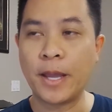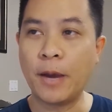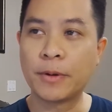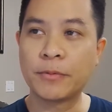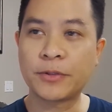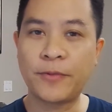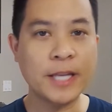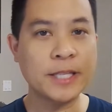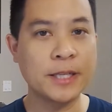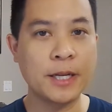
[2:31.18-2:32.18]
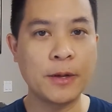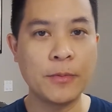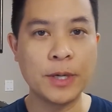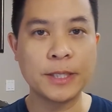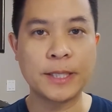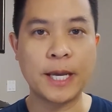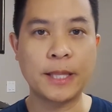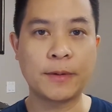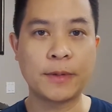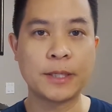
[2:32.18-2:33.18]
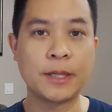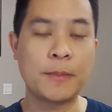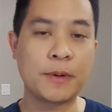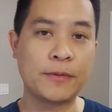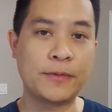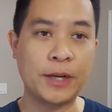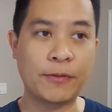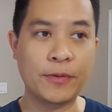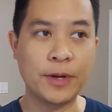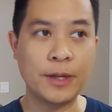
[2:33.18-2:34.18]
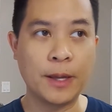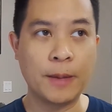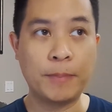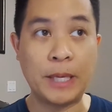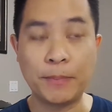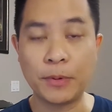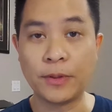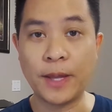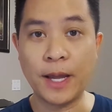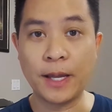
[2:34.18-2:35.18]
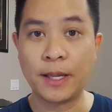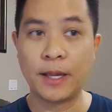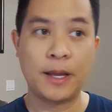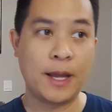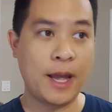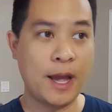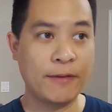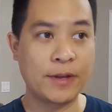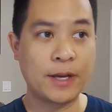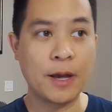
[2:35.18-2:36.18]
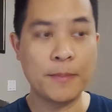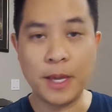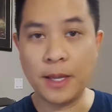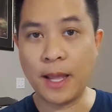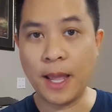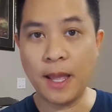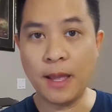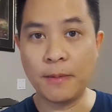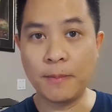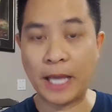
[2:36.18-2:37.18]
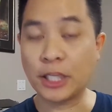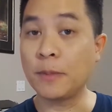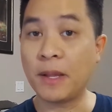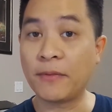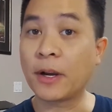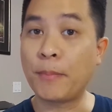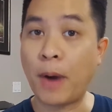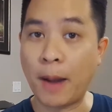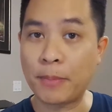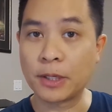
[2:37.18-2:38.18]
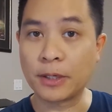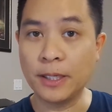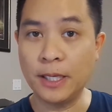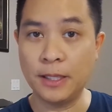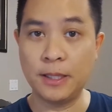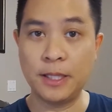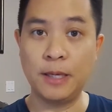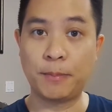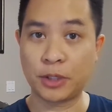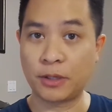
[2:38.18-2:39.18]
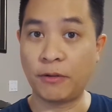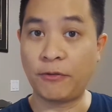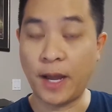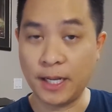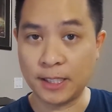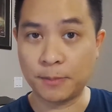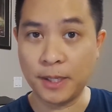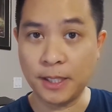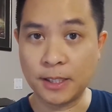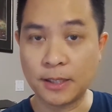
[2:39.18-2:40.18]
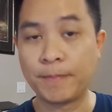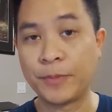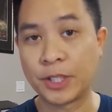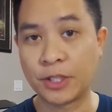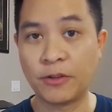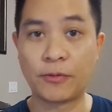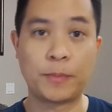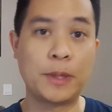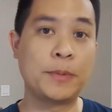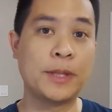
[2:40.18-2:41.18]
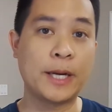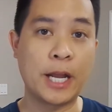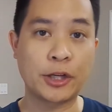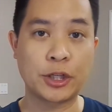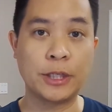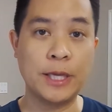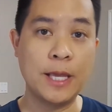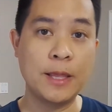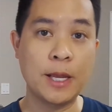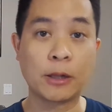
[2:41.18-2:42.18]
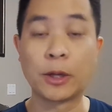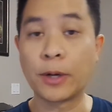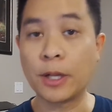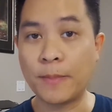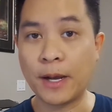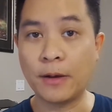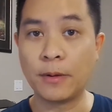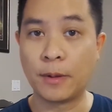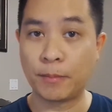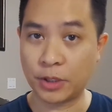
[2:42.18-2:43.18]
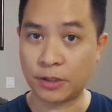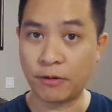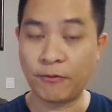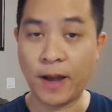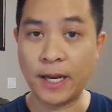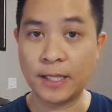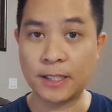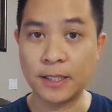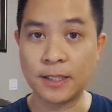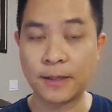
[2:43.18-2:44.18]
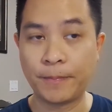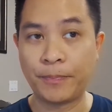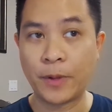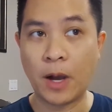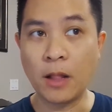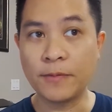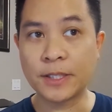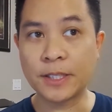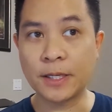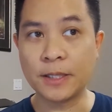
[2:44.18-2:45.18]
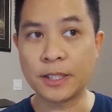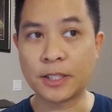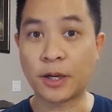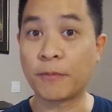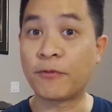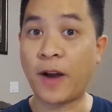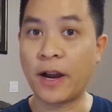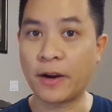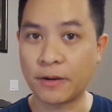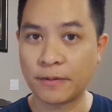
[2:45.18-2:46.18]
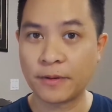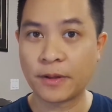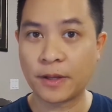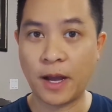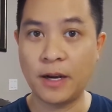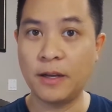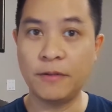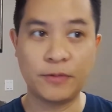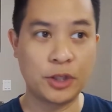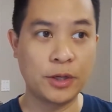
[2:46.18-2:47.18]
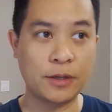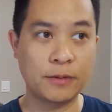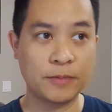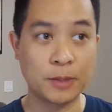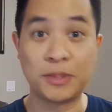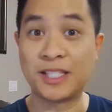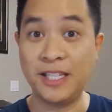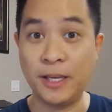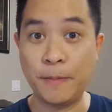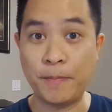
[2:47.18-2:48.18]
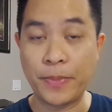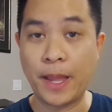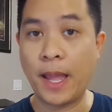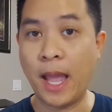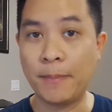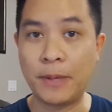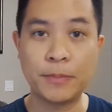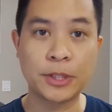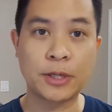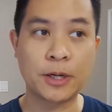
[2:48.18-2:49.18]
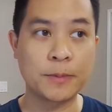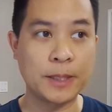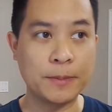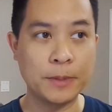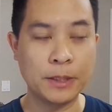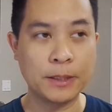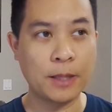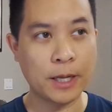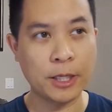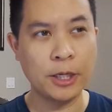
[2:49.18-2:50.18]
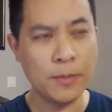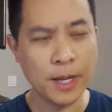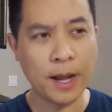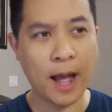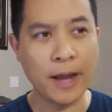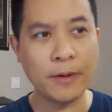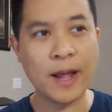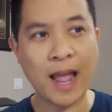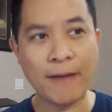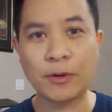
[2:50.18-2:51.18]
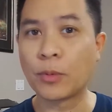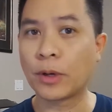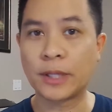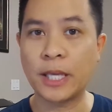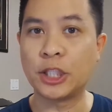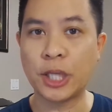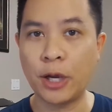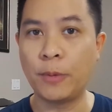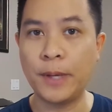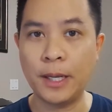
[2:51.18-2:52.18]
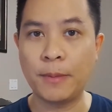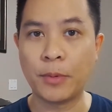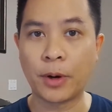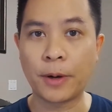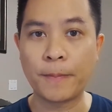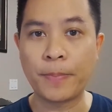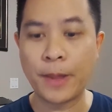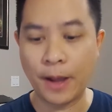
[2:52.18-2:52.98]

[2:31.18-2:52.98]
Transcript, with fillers: And what was fascinating was that there was a number of different people that have come in and actually made it very popular in the personal finance space. So, for people that are actually in there learning about personal finances, all of a sudden, this term fire kind of took some steam, and people started saying, like, you know what? I don't have to work that JOB anymore.